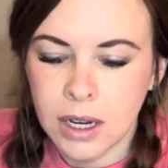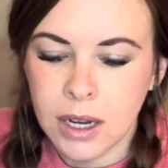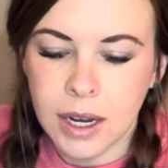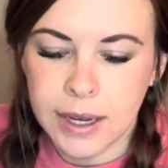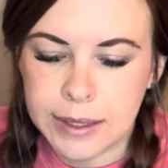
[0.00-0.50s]

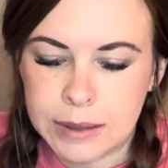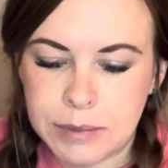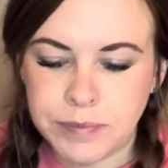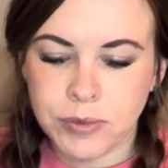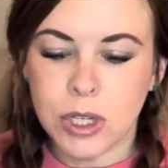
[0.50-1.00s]

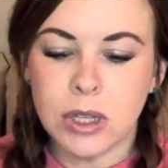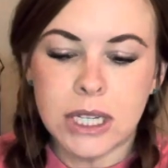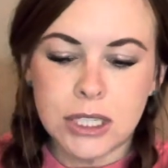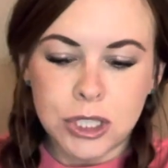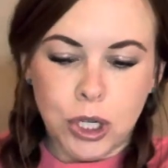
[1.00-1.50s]

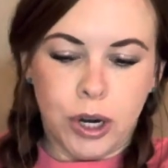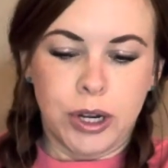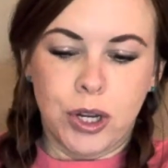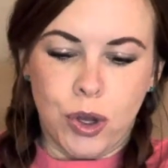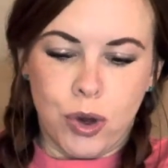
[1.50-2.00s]
LISS
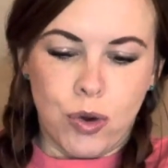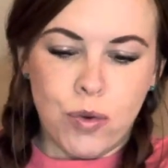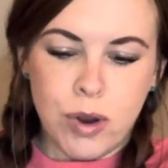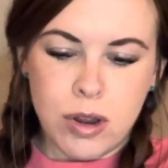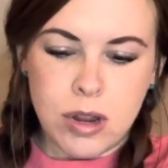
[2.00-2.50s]
cardio
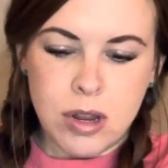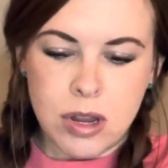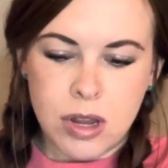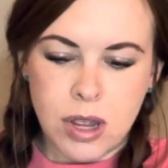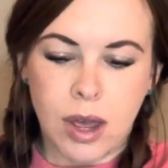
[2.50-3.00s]

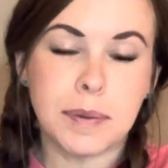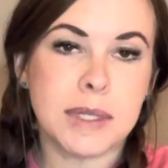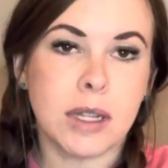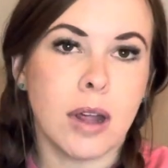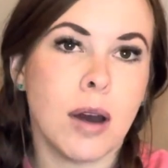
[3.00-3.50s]
helps
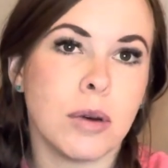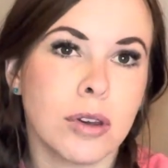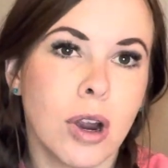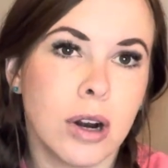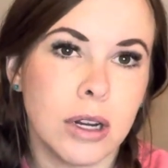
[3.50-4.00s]
a lot with
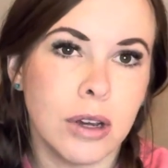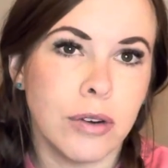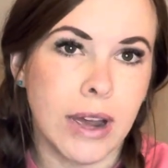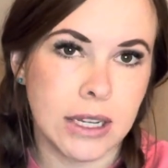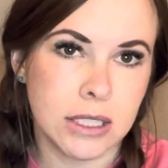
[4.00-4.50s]

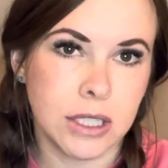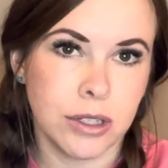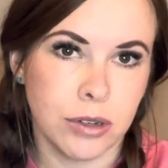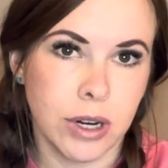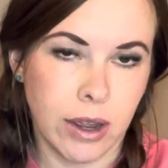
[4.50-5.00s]

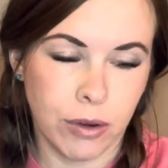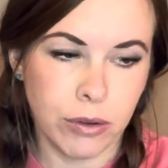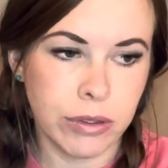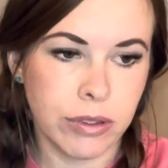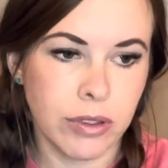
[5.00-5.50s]
cardiovascular
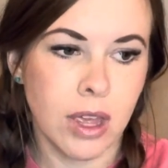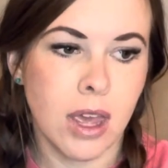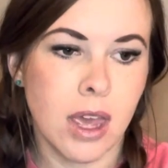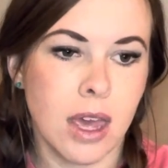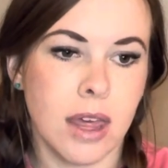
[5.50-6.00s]
health
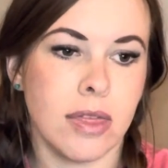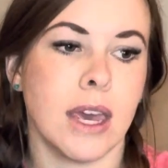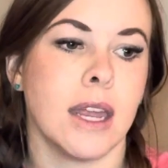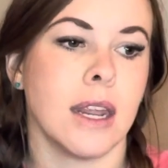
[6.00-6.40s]
in that